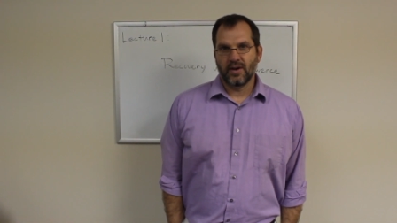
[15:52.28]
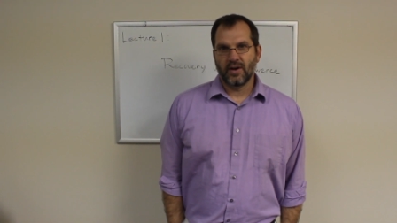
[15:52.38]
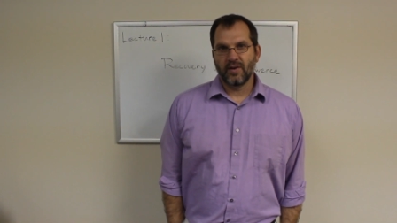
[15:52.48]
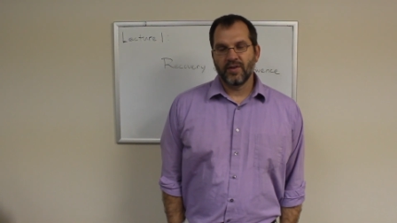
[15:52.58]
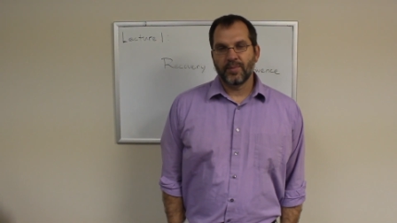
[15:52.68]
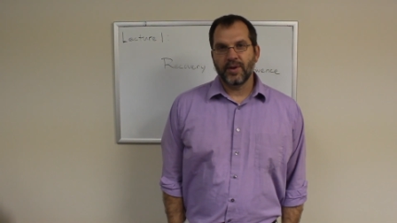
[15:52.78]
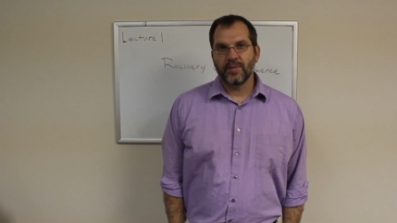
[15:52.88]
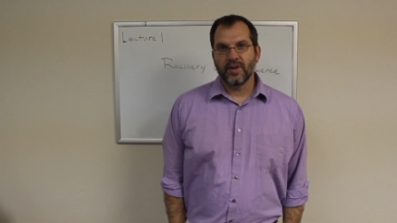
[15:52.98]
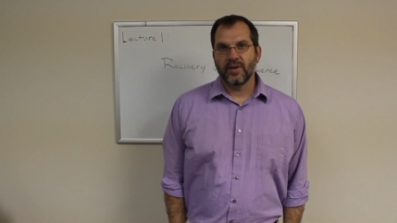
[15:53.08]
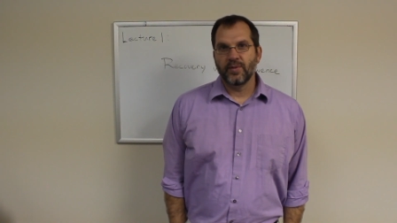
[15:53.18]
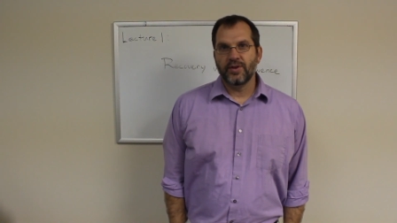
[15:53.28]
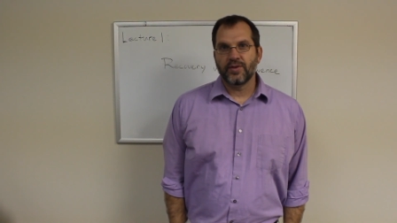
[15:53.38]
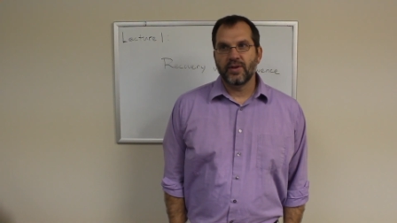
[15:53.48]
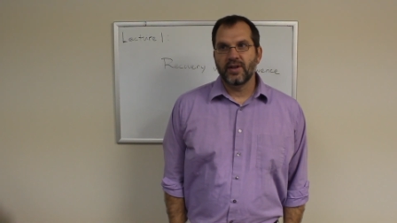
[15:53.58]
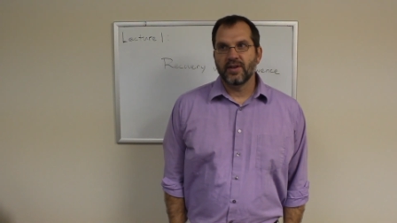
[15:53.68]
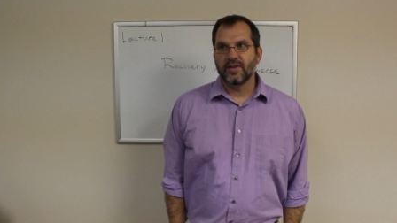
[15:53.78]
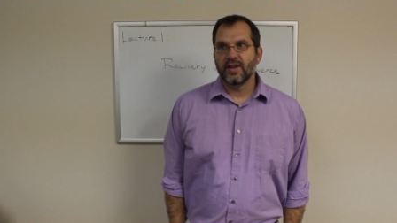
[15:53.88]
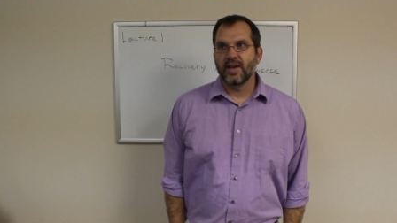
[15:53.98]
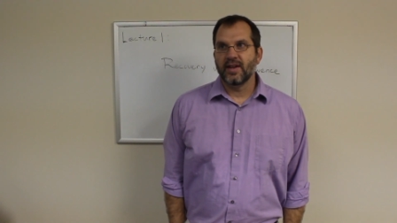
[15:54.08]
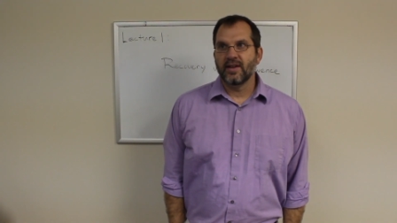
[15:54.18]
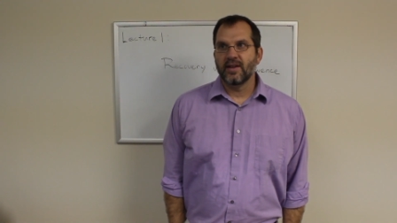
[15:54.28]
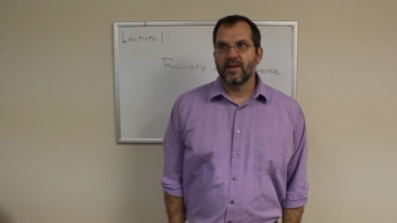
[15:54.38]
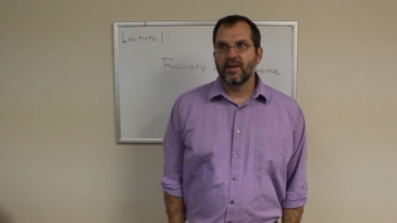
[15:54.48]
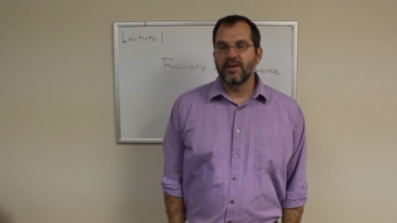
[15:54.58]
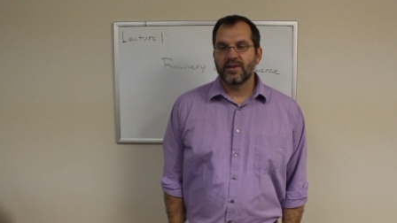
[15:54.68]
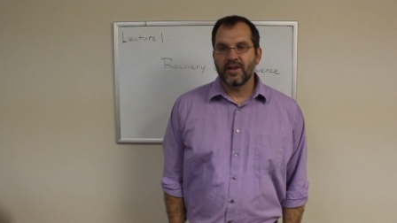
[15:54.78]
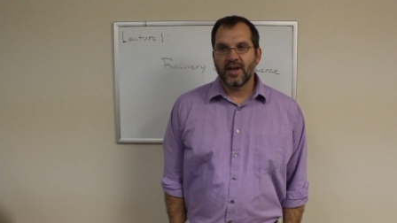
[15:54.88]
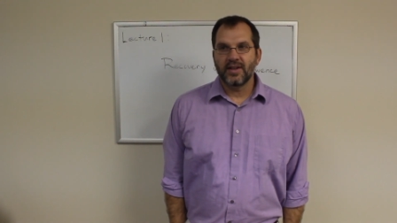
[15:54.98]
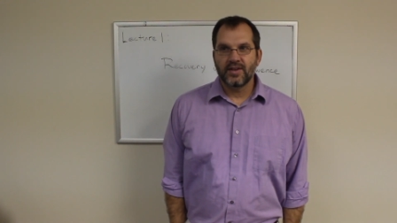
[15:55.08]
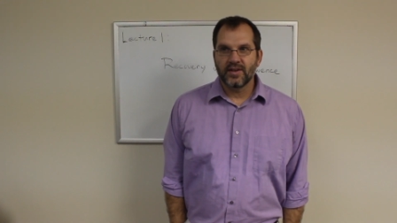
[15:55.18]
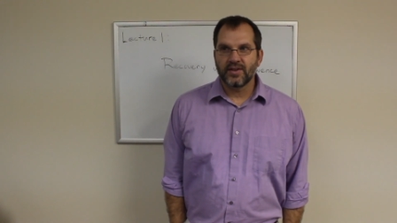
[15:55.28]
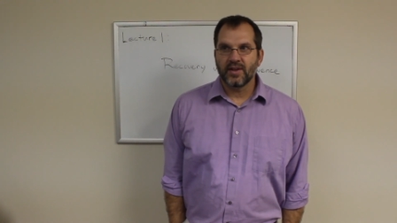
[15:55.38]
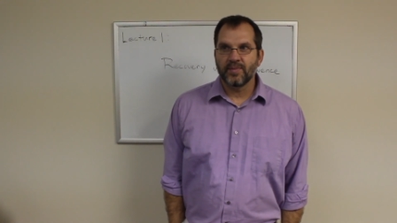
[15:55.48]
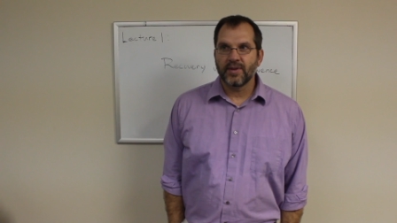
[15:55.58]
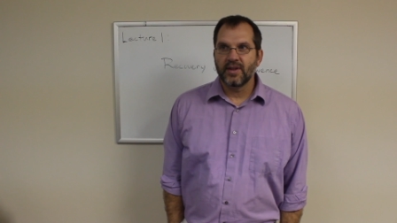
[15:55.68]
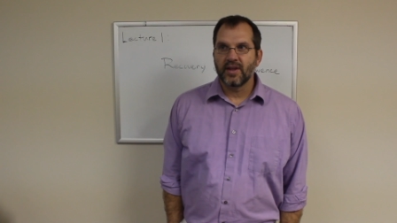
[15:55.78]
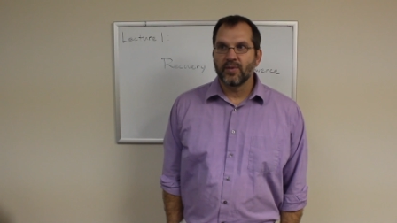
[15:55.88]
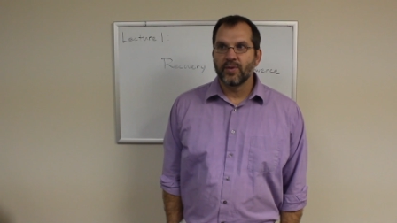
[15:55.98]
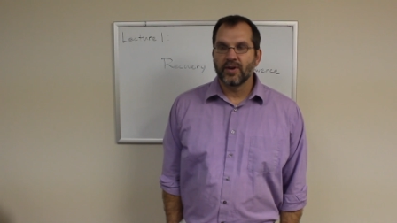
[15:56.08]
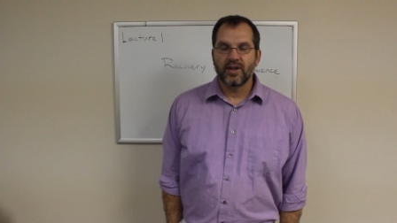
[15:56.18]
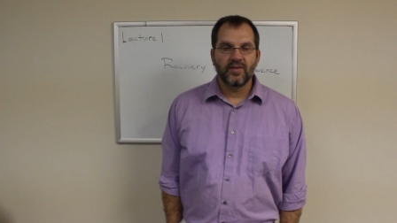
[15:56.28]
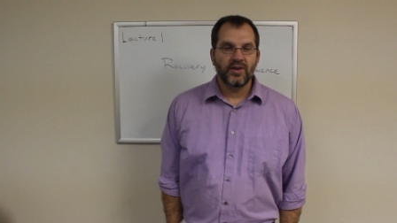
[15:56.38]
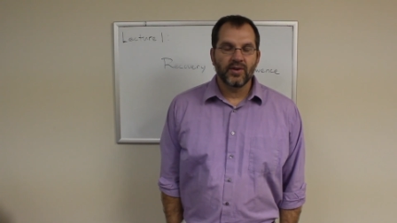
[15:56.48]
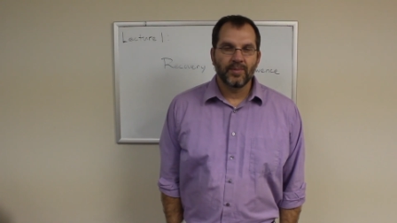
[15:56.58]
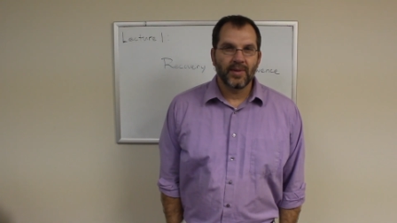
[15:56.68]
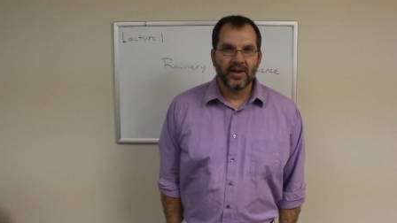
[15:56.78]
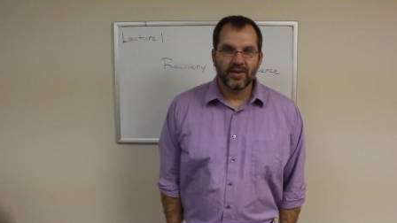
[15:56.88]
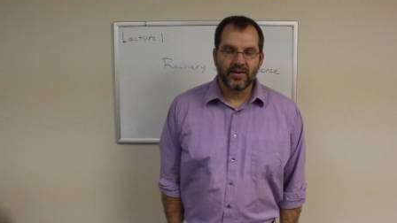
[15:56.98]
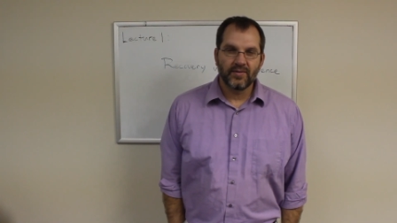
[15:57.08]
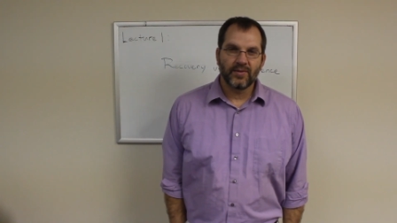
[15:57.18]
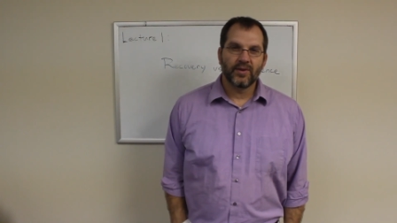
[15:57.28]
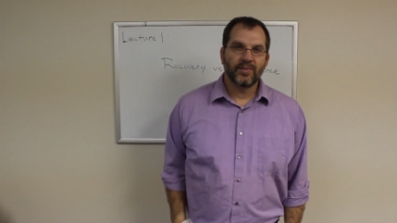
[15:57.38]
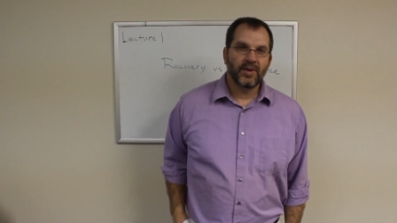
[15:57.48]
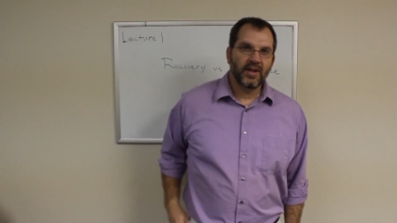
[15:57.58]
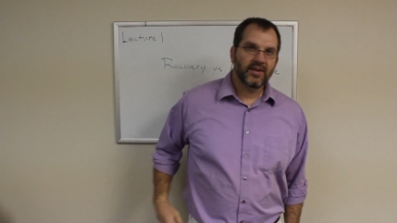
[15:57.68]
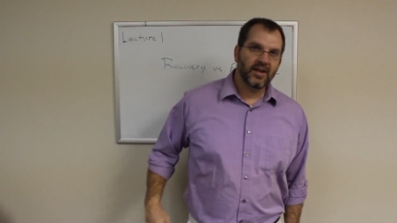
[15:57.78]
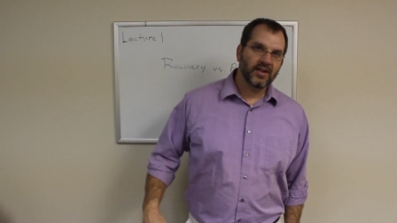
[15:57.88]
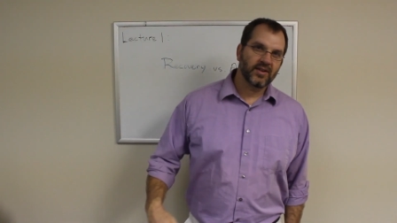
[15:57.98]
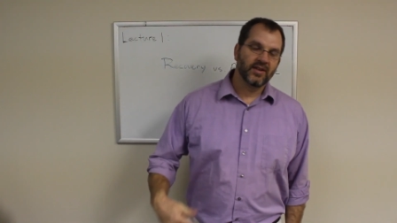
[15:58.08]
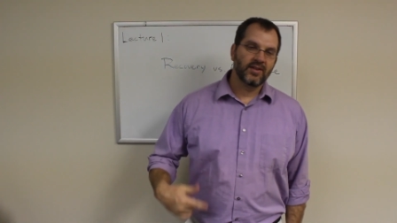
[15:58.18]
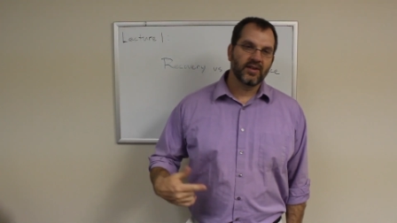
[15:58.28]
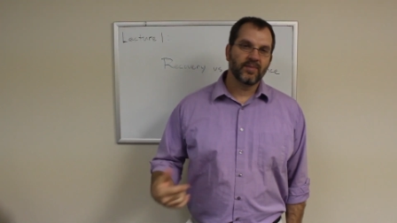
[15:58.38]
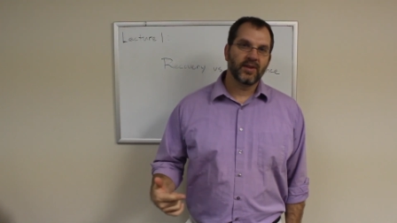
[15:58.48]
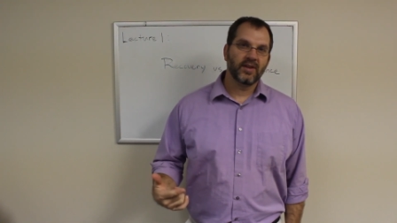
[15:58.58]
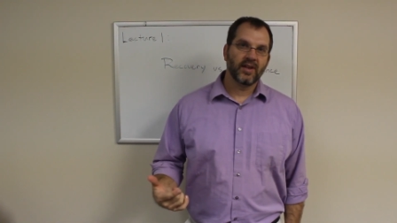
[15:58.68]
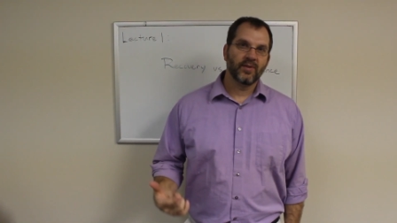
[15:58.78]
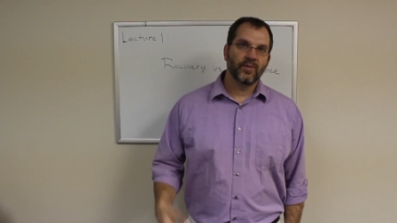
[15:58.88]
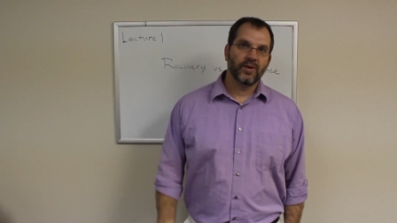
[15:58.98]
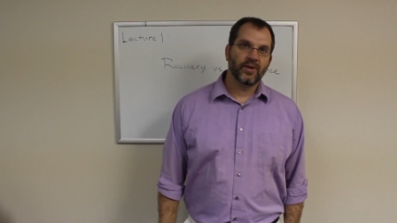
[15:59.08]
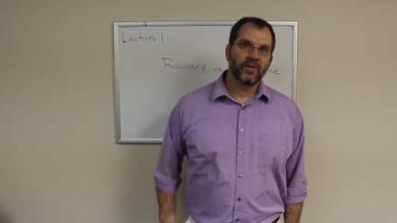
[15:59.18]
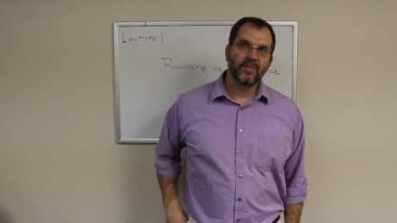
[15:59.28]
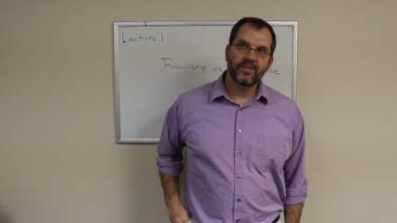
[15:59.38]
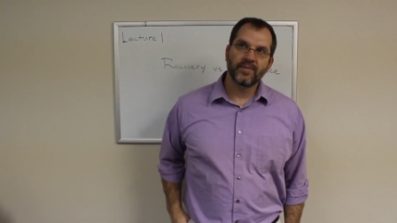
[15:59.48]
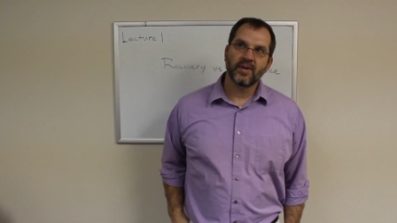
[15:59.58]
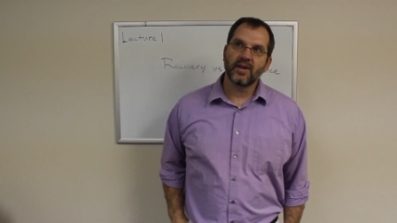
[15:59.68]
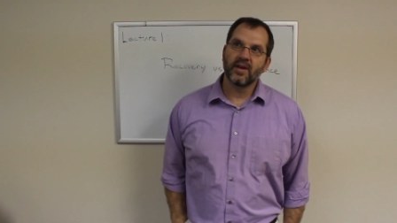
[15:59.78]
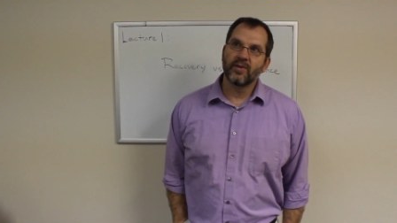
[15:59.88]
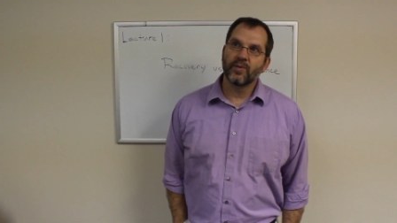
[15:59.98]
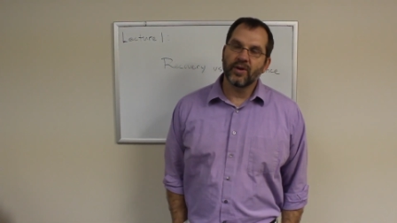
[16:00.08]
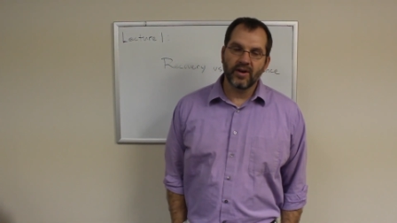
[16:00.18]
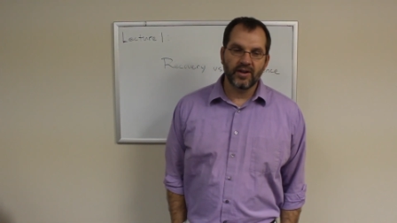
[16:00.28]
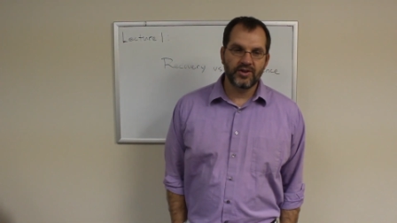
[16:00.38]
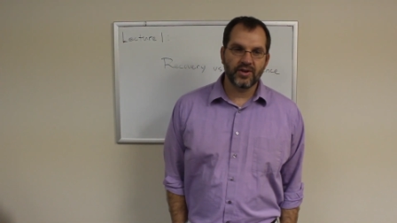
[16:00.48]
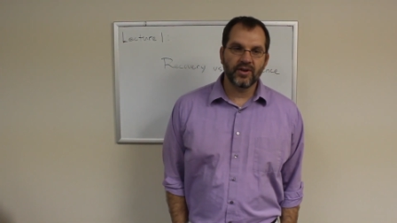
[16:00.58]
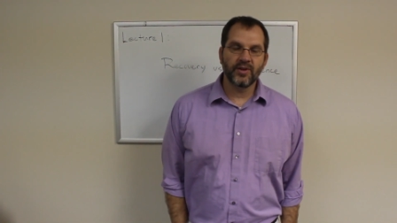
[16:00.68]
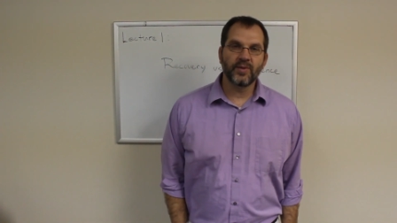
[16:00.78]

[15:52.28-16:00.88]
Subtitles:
all of the people that we treat, is that it's not just something that we're giving you a medicine for, but it's actually something that we're in a journey